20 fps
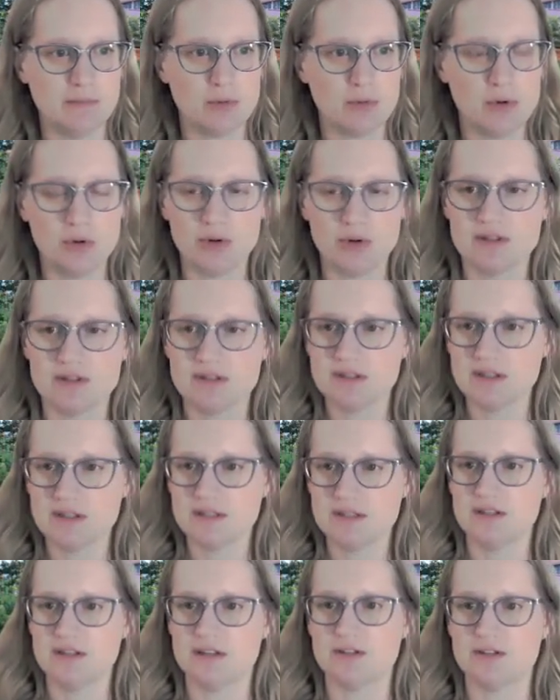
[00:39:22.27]
course
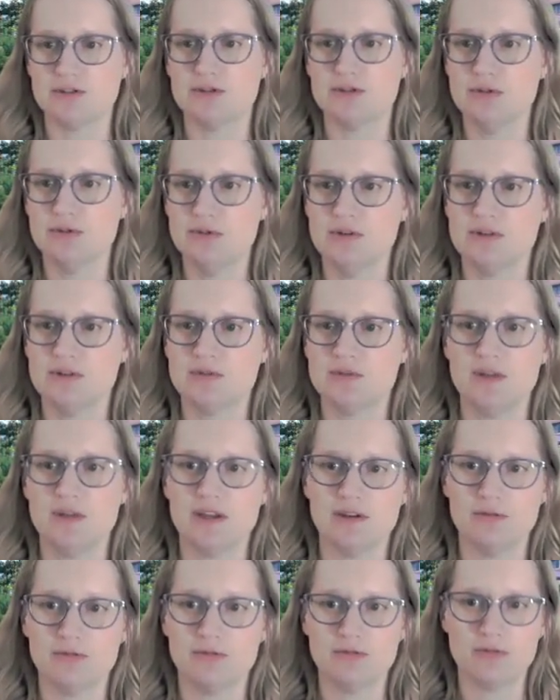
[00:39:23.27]
list as soon as we
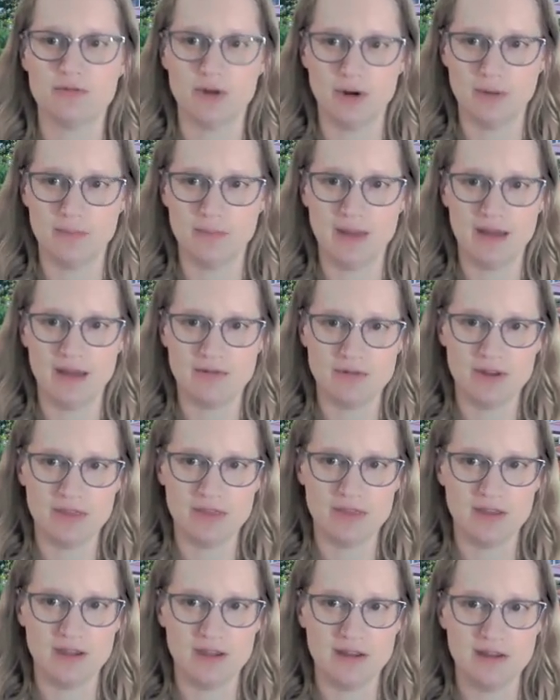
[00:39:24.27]
confirm
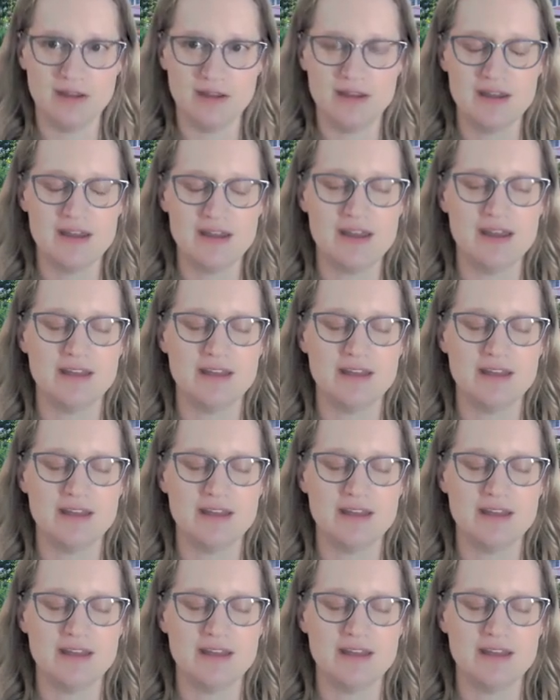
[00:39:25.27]
everything.